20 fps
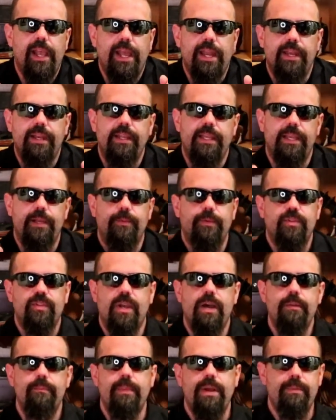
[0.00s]
And it was
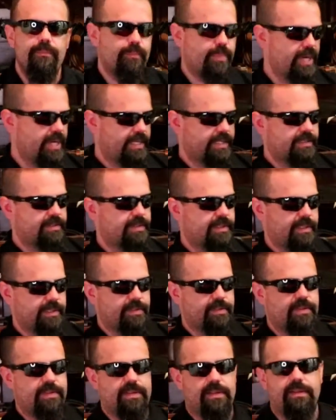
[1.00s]
on my buckets
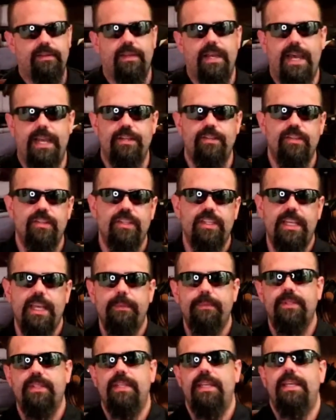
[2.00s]
list. I just
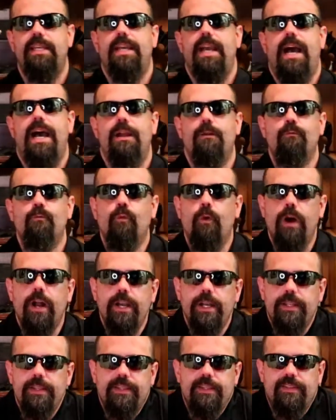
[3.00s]
kept saying I
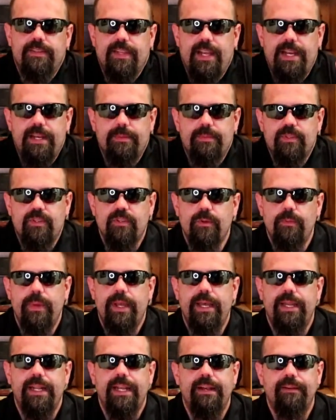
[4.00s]
wanted this item so
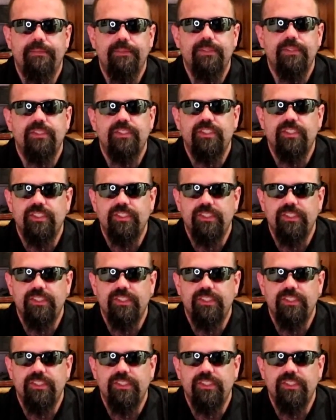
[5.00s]
bad ever